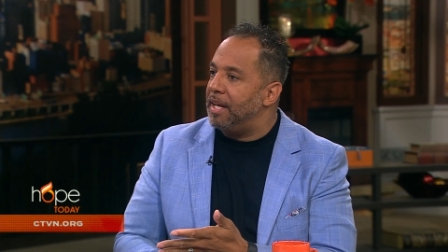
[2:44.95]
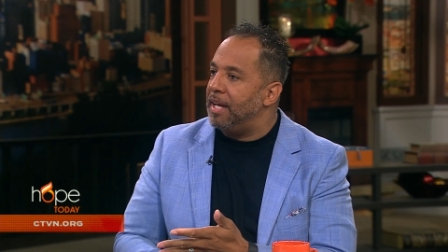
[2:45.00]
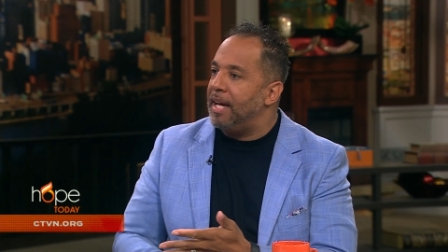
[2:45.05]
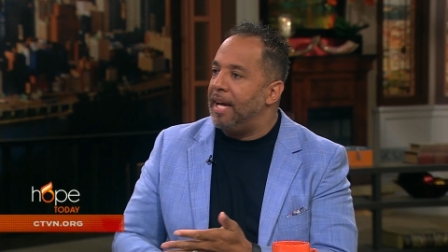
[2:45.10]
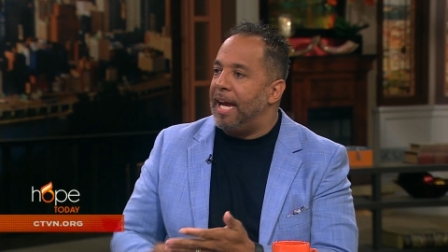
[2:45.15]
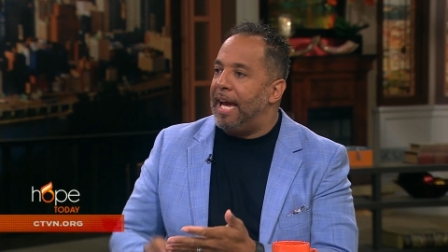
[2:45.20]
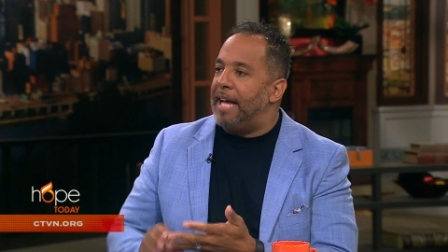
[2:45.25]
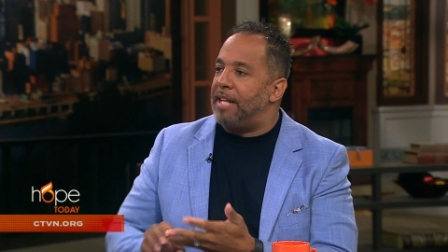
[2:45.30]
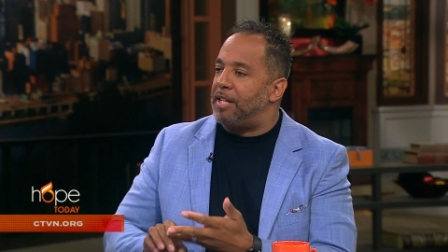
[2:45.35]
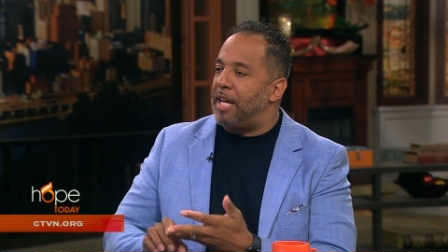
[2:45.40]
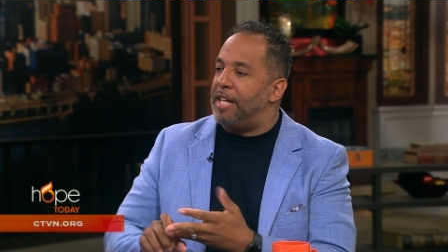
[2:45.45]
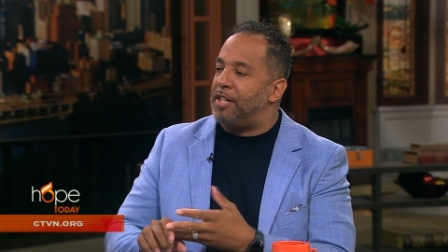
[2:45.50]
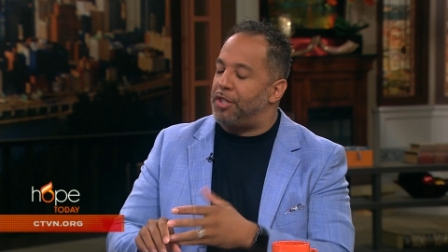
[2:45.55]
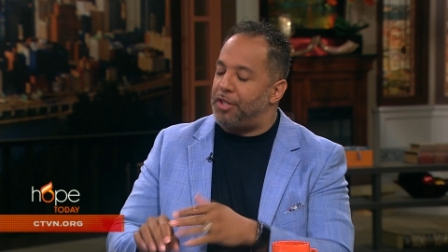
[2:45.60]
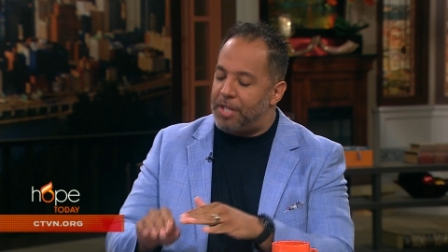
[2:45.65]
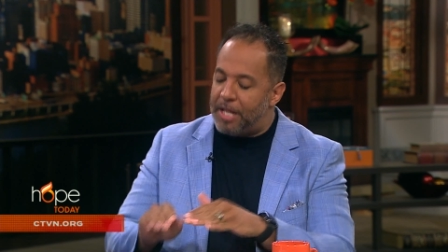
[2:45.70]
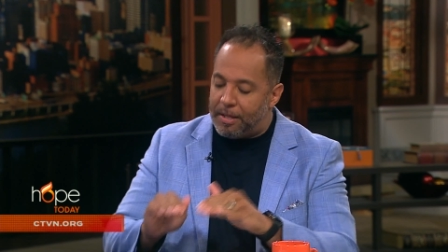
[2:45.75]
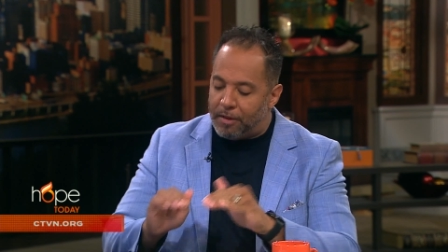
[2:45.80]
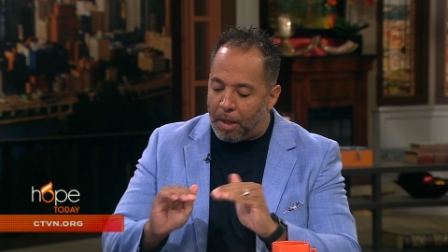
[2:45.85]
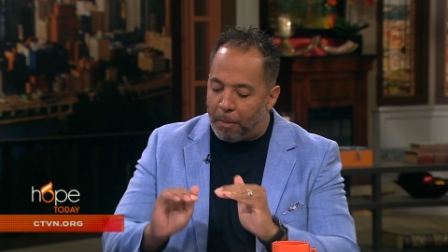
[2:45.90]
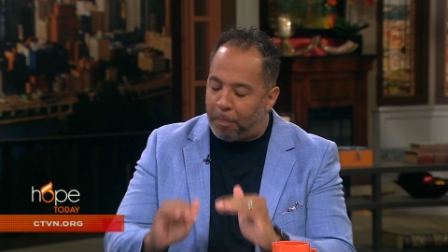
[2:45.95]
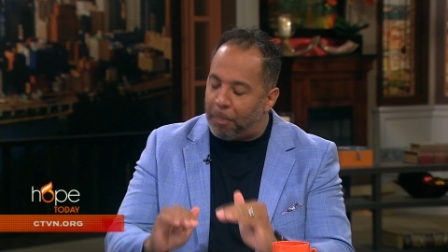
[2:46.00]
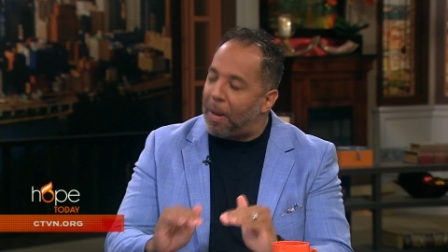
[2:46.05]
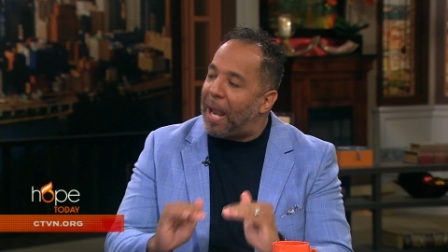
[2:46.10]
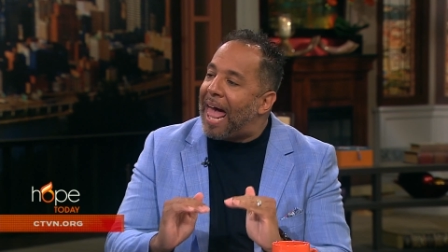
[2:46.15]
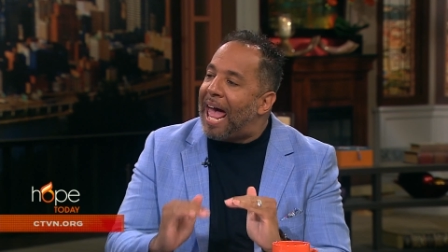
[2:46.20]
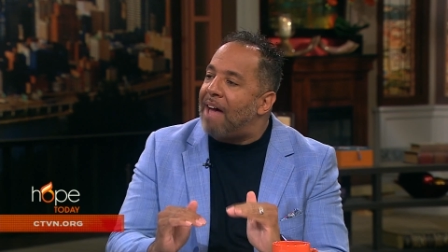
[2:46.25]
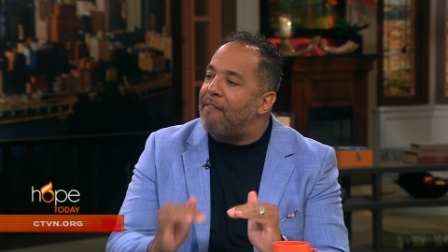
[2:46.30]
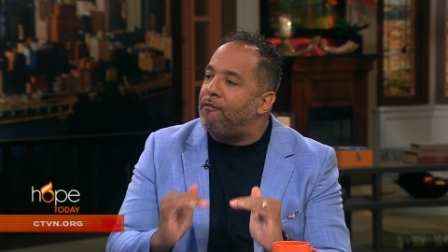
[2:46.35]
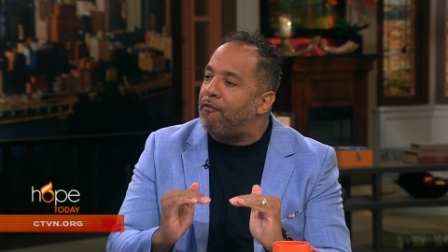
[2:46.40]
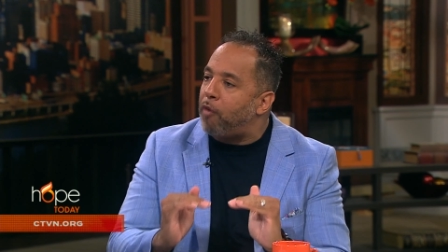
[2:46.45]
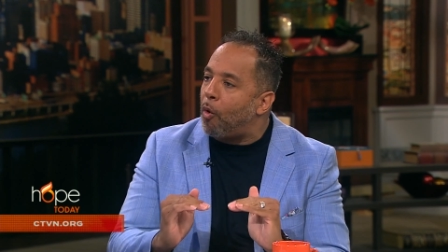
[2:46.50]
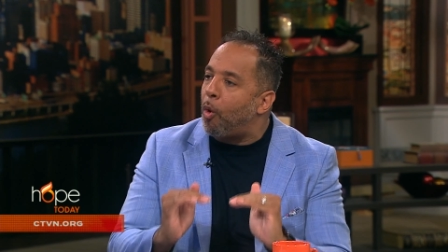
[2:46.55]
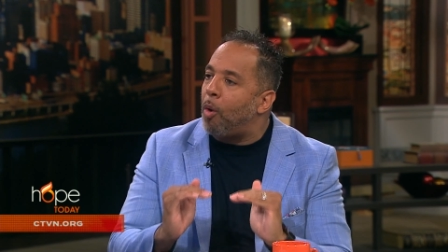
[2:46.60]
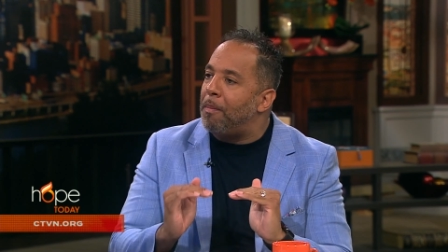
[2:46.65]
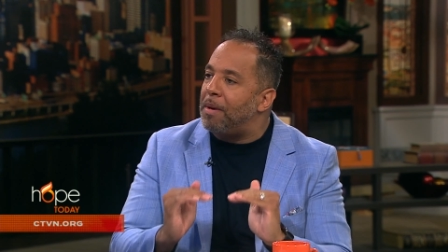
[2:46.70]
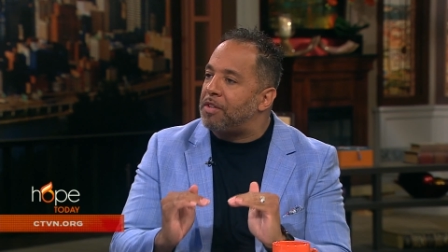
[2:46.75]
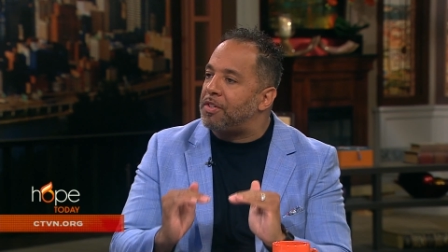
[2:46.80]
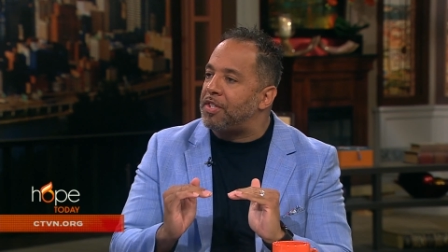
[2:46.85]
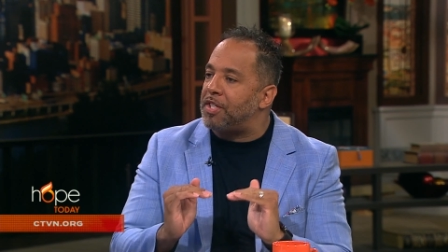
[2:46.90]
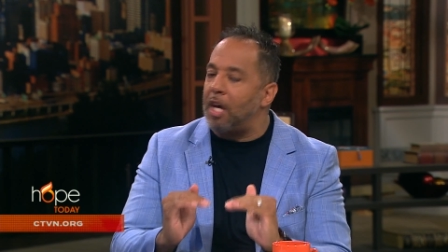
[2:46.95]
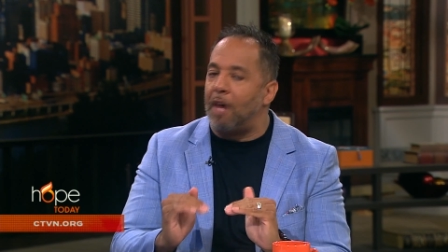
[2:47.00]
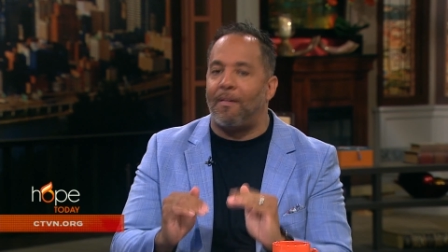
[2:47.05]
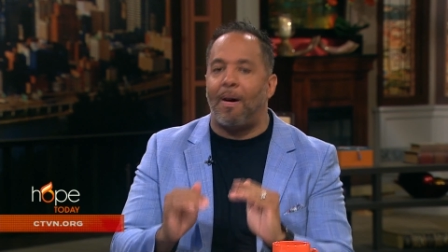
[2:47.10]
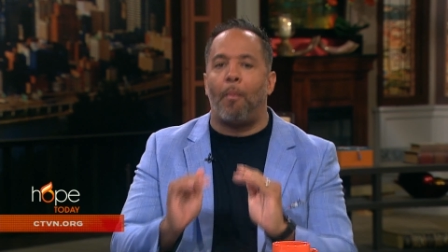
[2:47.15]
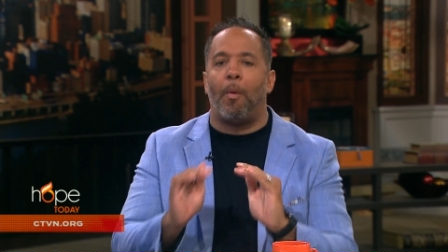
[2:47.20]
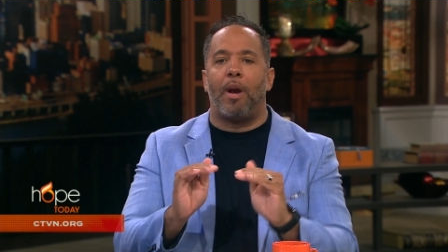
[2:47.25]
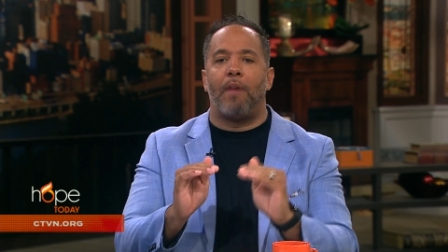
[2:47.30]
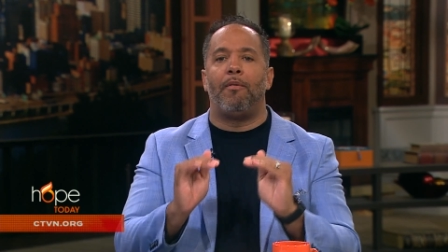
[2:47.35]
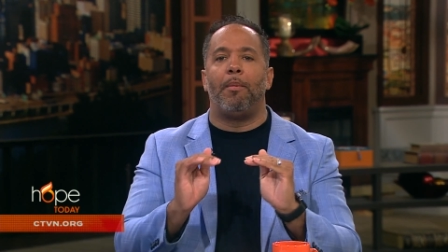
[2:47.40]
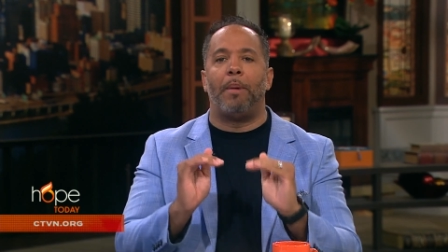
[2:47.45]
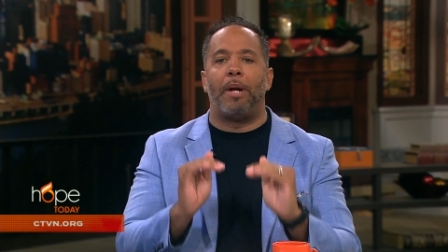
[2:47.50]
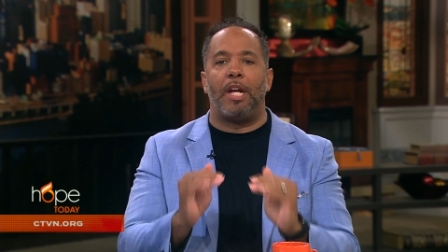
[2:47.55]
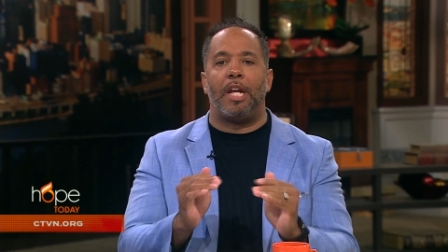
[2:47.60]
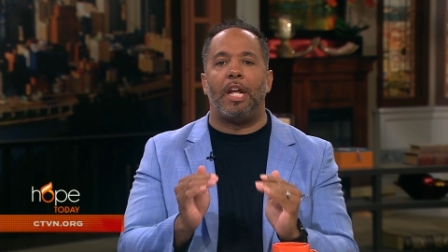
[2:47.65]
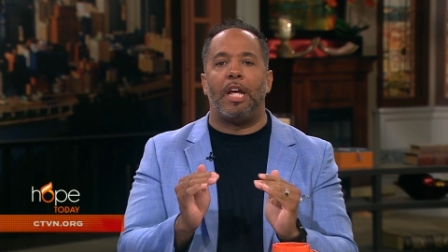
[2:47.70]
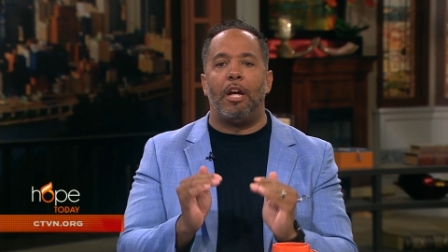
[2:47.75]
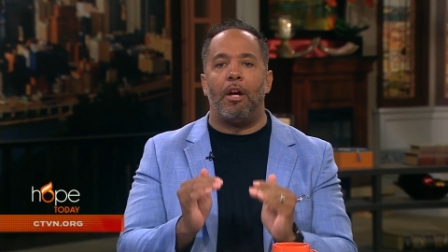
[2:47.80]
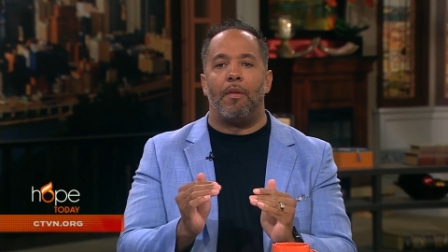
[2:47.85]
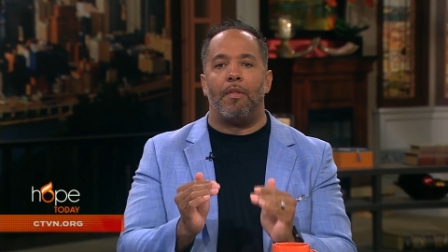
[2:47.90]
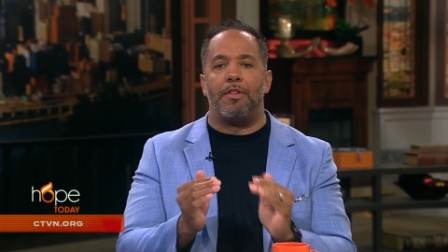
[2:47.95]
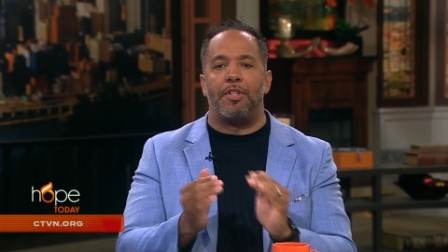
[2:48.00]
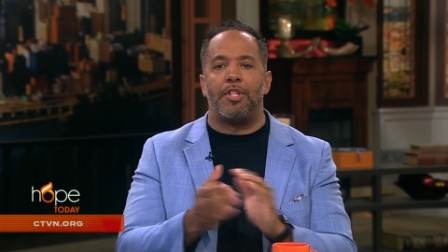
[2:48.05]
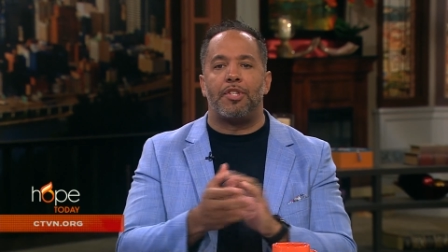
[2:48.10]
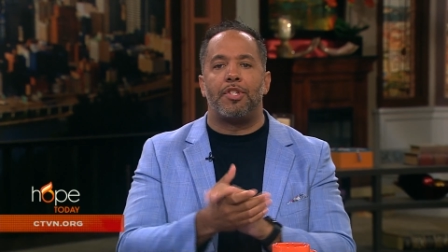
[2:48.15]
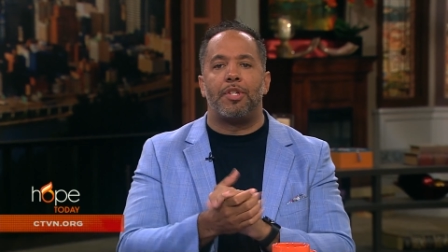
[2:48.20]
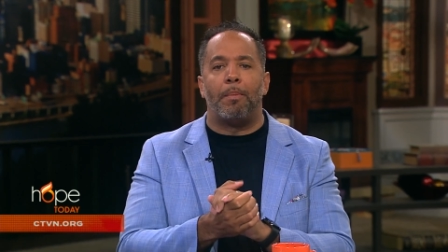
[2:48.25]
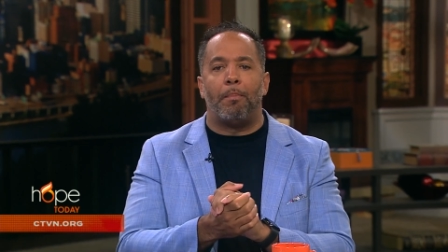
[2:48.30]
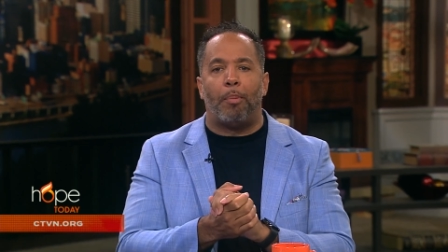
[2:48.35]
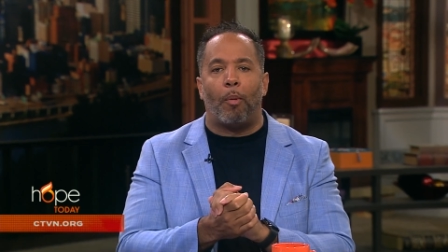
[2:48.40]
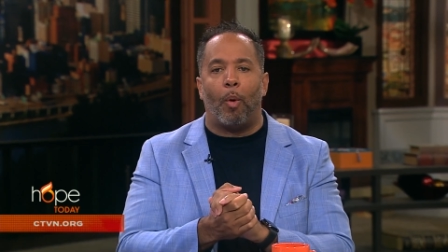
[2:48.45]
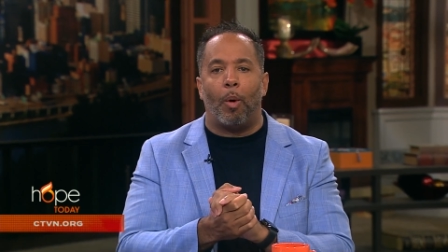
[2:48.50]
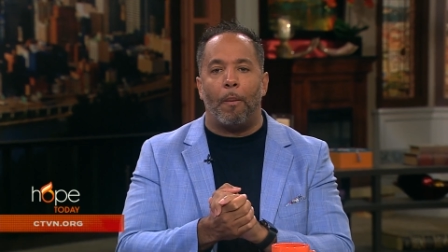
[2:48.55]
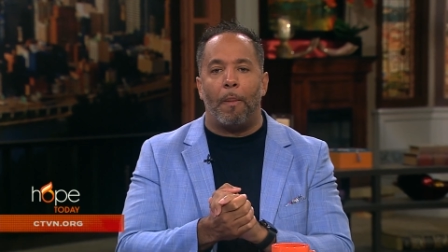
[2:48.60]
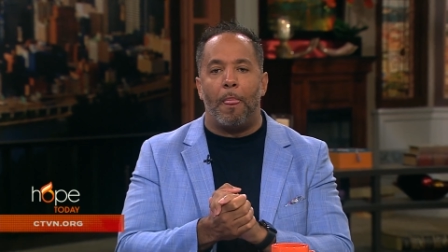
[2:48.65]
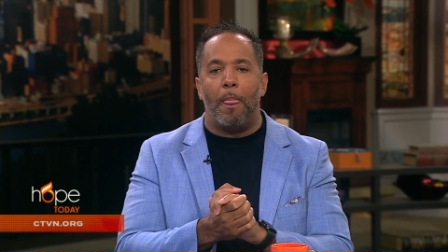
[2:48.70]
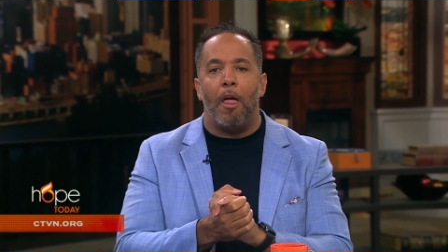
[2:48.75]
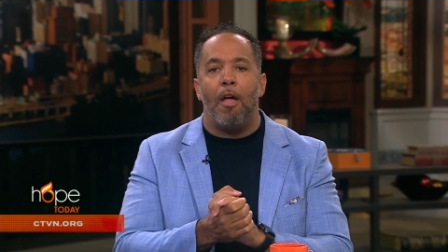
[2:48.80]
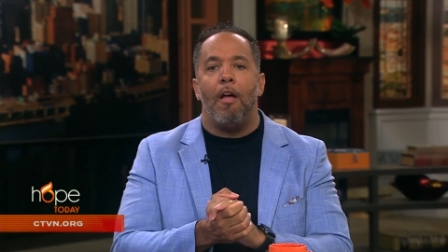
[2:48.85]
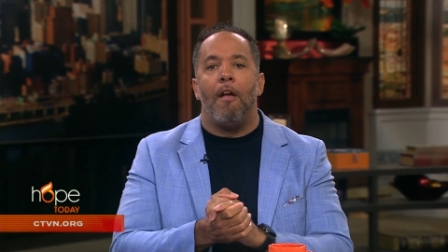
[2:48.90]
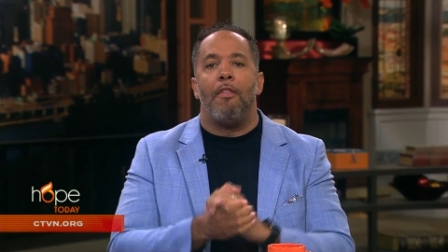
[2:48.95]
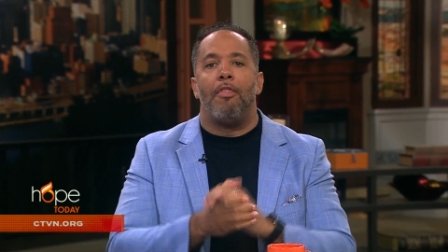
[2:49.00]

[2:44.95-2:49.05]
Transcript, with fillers: Right. It, it's the platform itself. I want everybody to hear this. This is important.